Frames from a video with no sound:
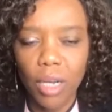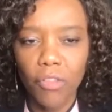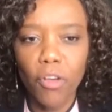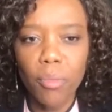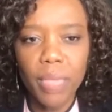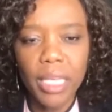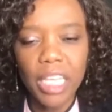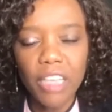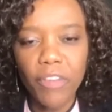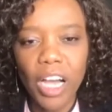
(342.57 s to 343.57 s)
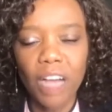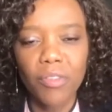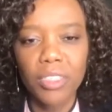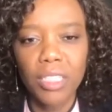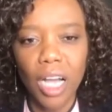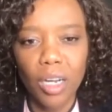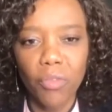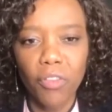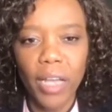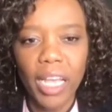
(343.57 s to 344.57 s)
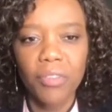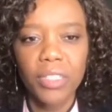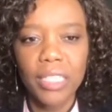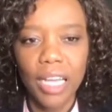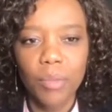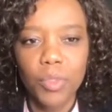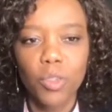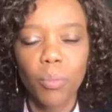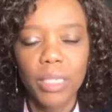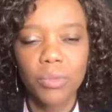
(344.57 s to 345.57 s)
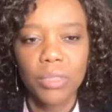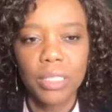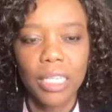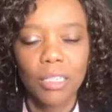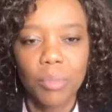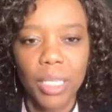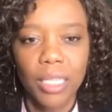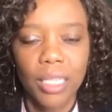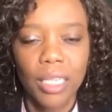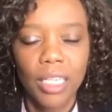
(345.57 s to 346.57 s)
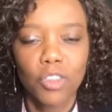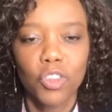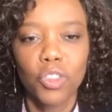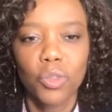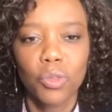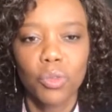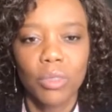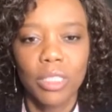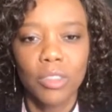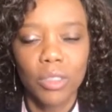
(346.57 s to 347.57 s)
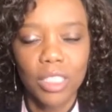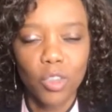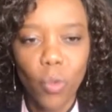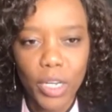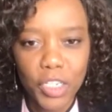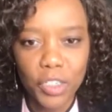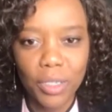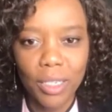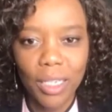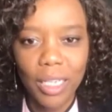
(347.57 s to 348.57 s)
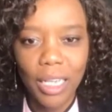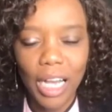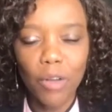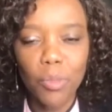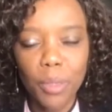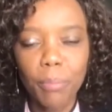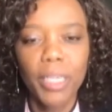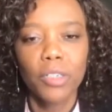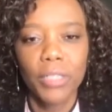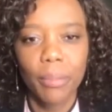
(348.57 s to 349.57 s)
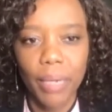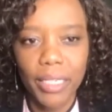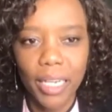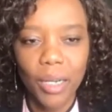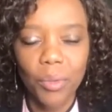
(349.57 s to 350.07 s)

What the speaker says: For me, if I have a dollar for every time somebody would tell me to, you know, this question, I would be a millionaire by now.